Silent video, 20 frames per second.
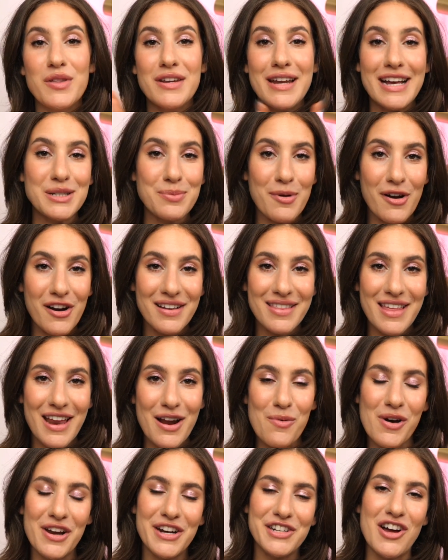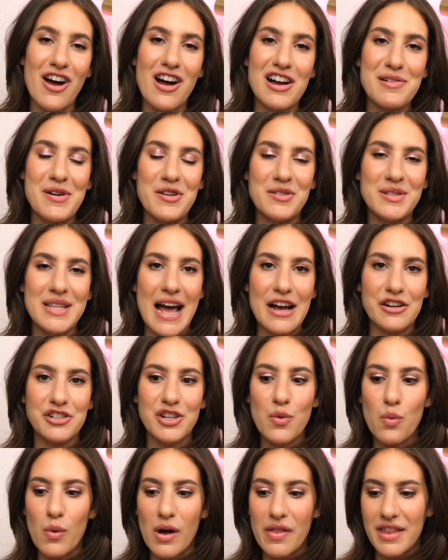the next product that I want to talk about is
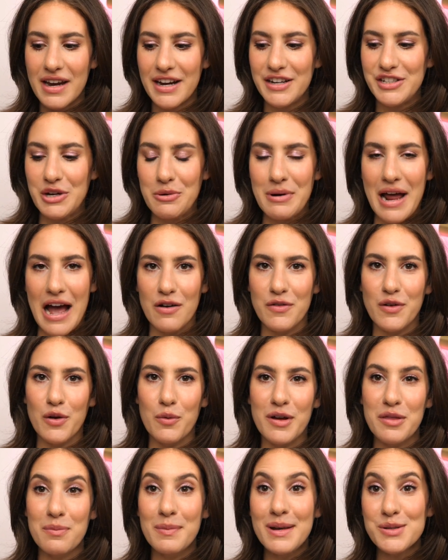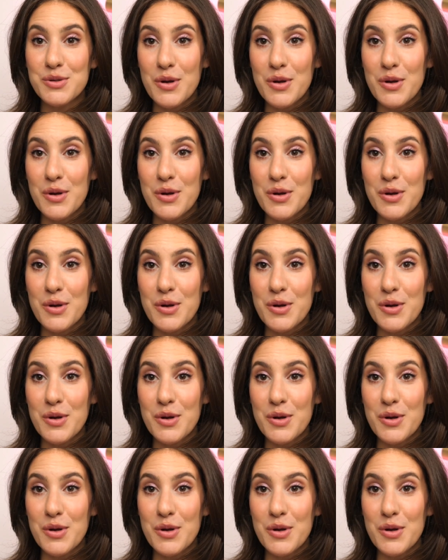actually one that I don't have here with me,